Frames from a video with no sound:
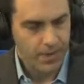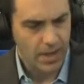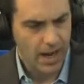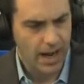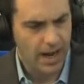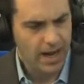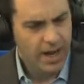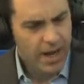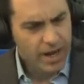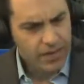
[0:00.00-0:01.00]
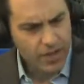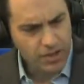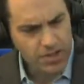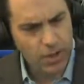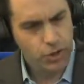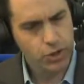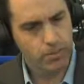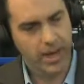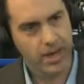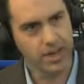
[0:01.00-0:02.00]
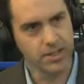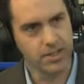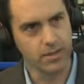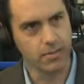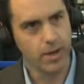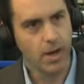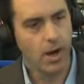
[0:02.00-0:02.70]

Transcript: uh, their social mechanism